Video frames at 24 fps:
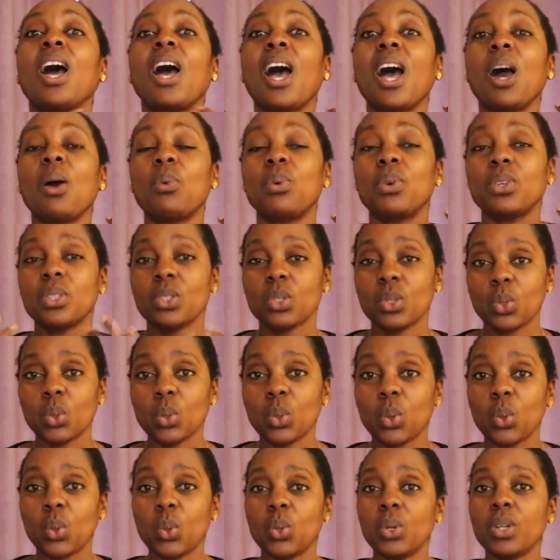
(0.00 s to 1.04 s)
I was
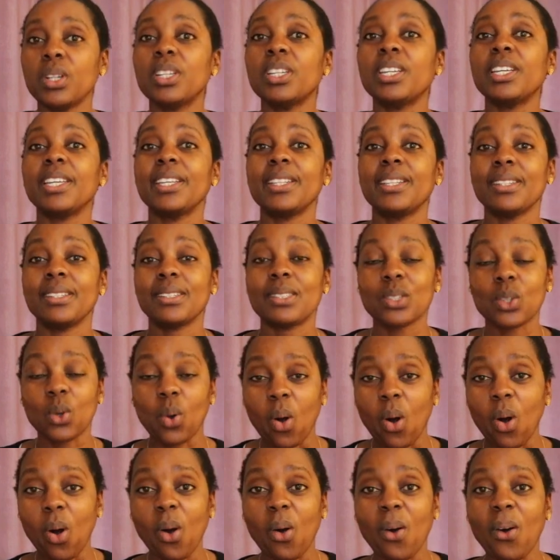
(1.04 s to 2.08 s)
told it is
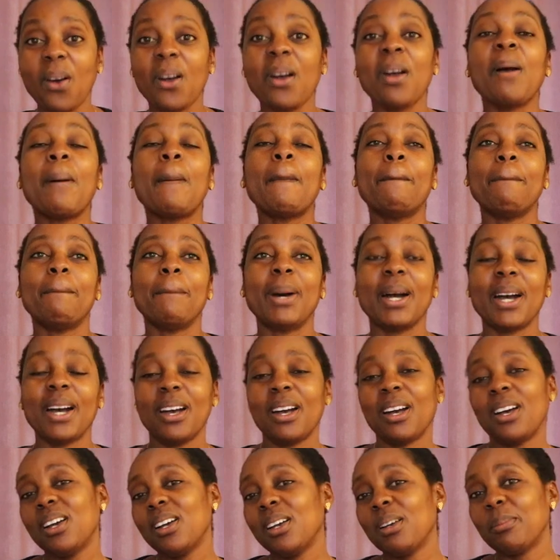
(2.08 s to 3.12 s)
called
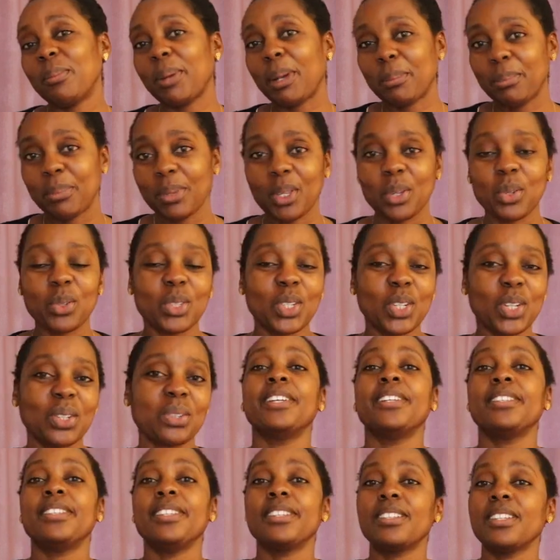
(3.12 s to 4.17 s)
by my builder.
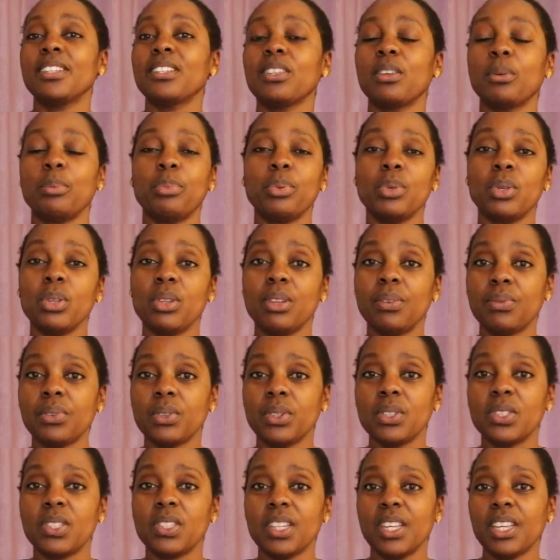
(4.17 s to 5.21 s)
This is a
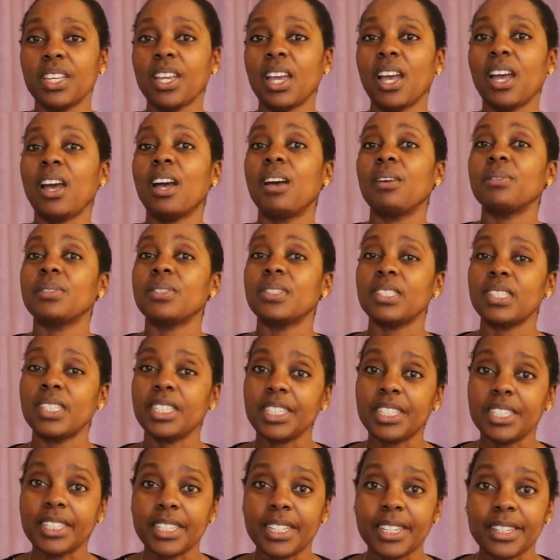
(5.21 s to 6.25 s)
beautiful thing. I have
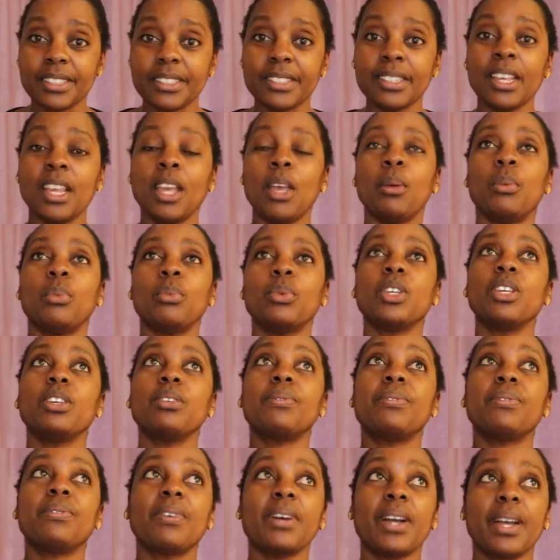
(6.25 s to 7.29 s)
seen it.
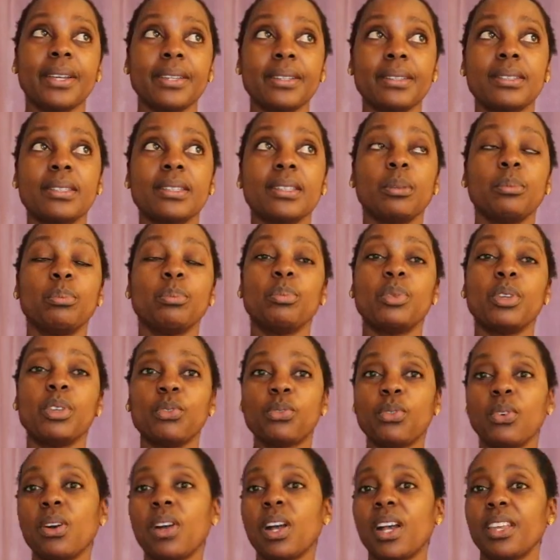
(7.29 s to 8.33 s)
In fact,
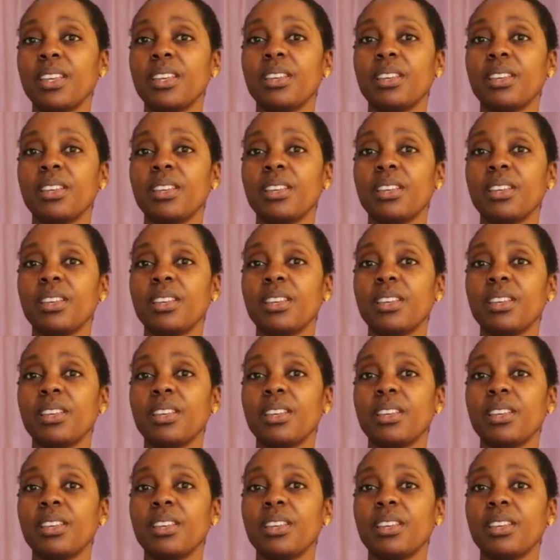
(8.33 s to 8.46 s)
before I